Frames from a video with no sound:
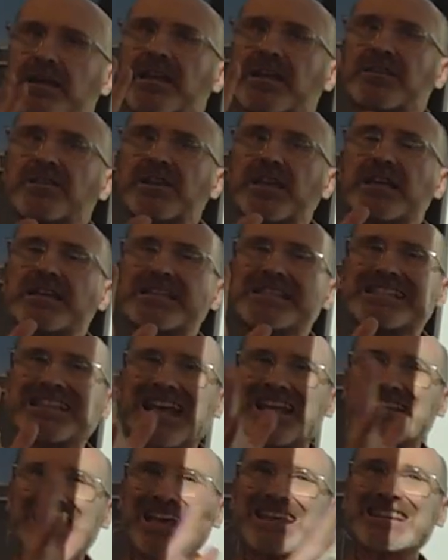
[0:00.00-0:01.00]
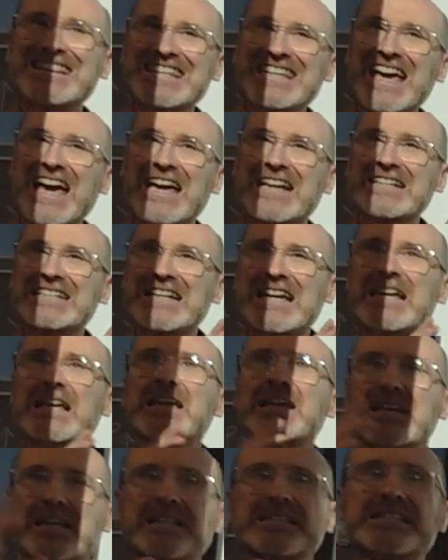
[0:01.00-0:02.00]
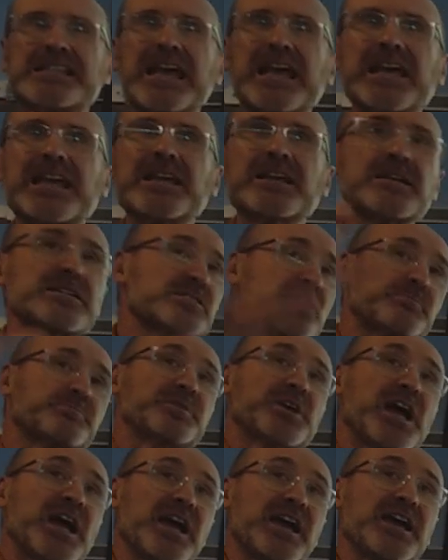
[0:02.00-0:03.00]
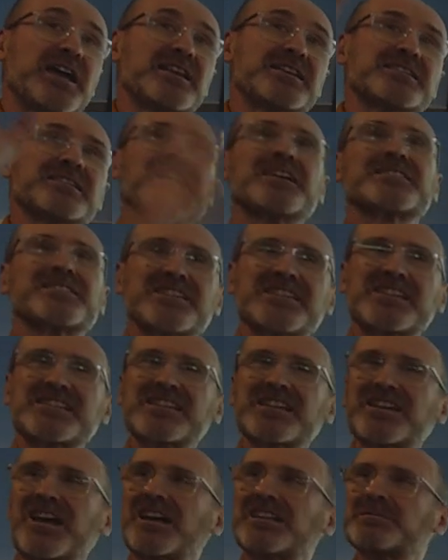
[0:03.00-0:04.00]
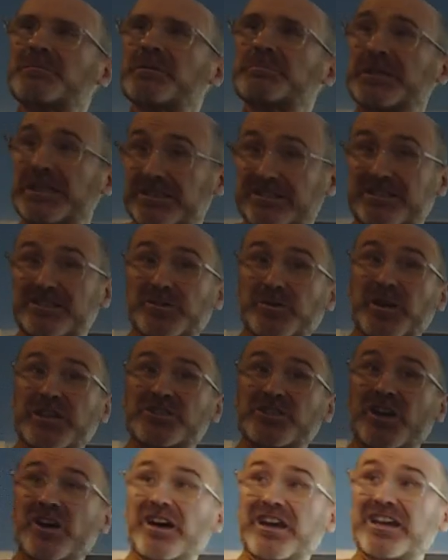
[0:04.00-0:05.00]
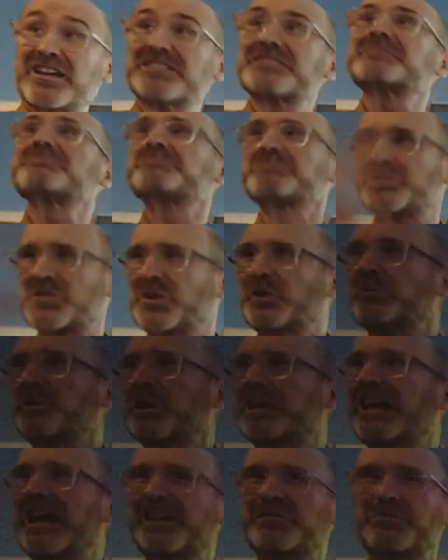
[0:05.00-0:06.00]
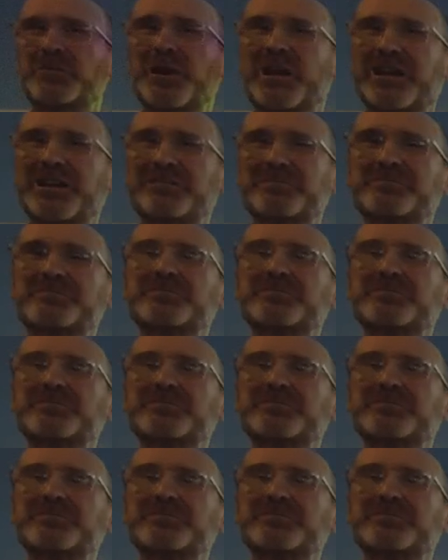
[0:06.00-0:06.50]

He thinks that at the end, he'll say, Surprise, this is an automobile. Did you enjoy it? So we'll get one.